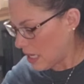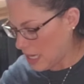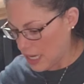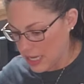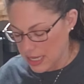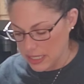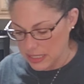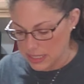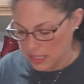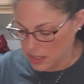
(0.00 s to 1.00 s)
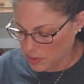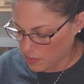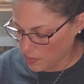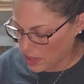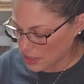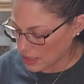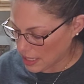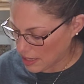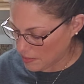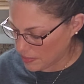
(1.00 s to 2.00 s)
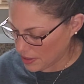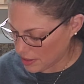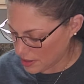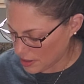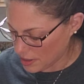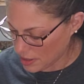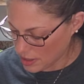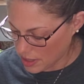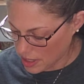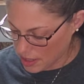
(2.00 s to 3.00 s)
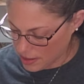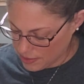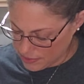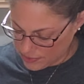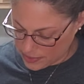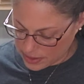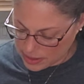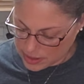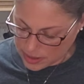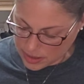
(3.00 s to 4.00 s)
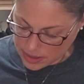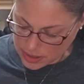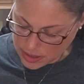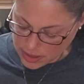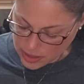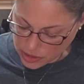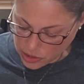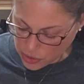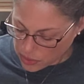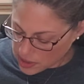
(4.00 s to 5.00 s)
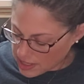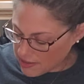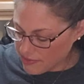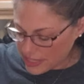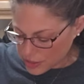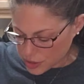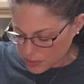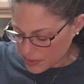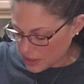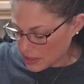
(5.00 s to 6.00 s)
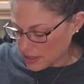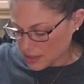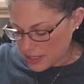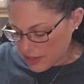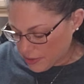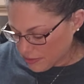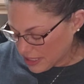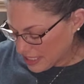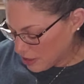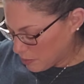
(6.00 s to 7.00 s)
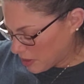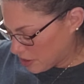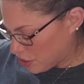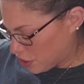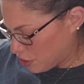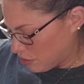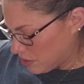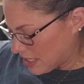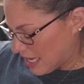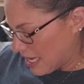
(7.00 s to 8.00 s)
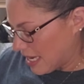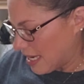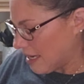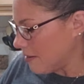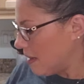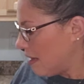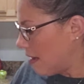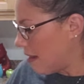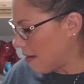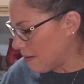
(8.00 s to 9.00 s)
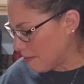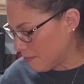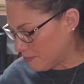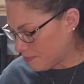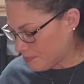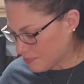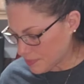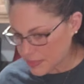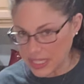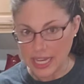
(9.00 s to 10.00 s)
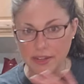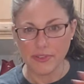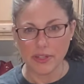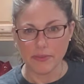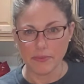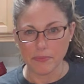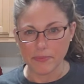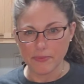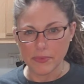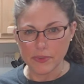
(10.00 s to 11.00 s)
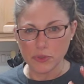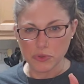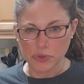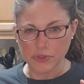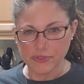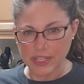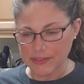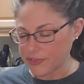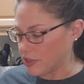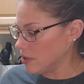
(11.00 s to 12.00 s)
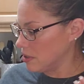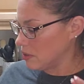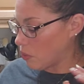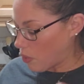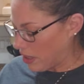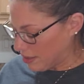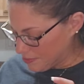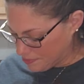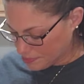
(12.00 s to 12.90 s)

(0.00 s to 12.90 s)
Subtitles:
and 1 cup of canola, vegetable. Really, you want to just use a kind of a neutral flavor oil.